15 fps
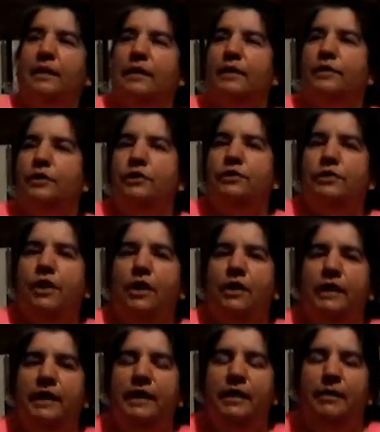just
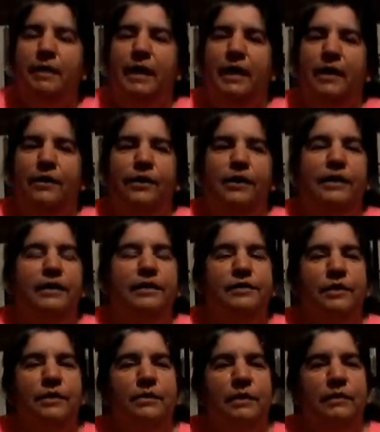talking about
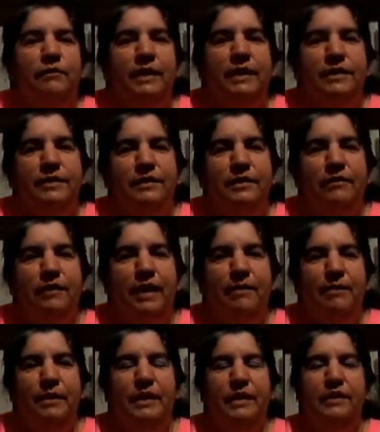some events that have
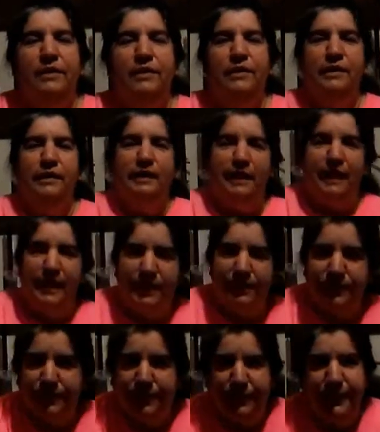happened here in the
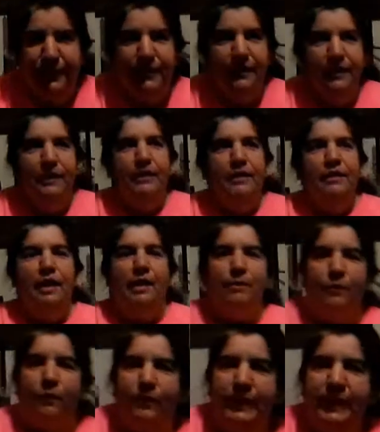last
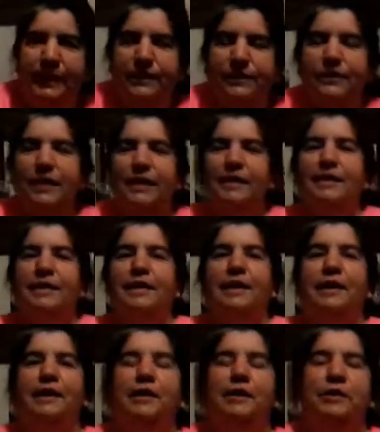couple of weeks.
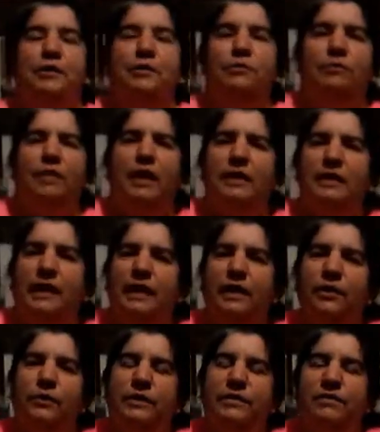Uh, got together
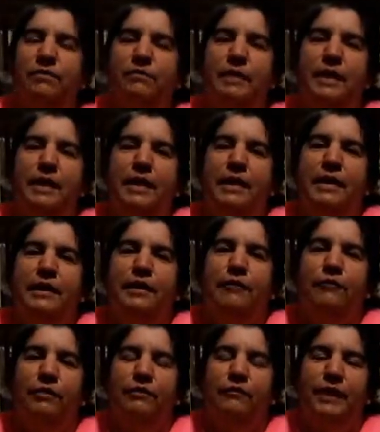with some
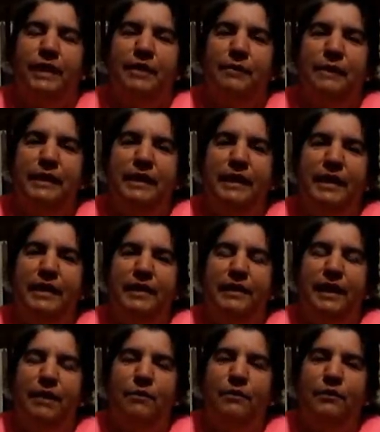different family and
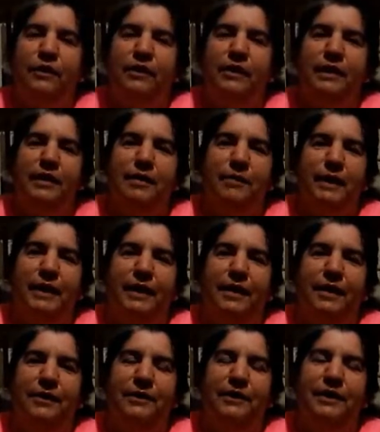they were talking
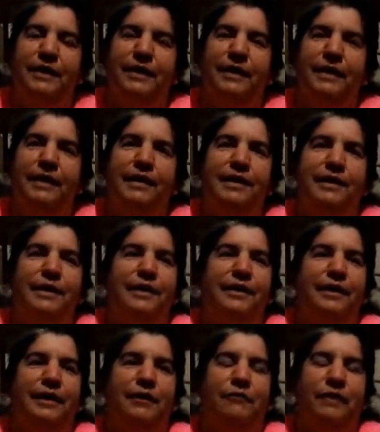about
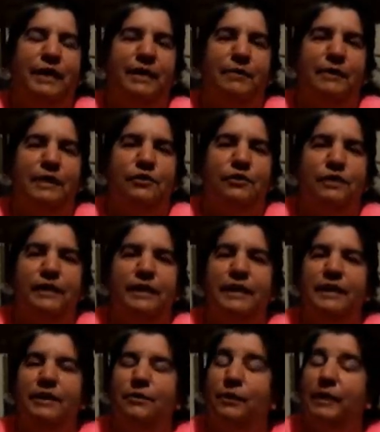their family
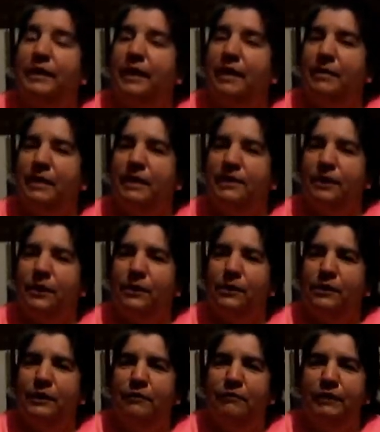tree and what they've been told
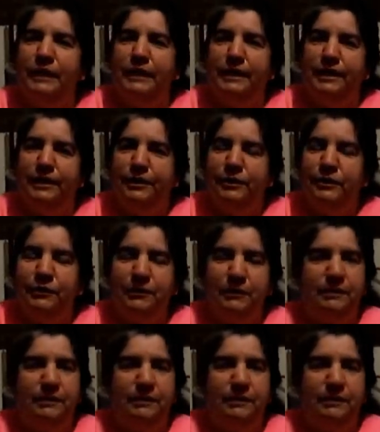over the years.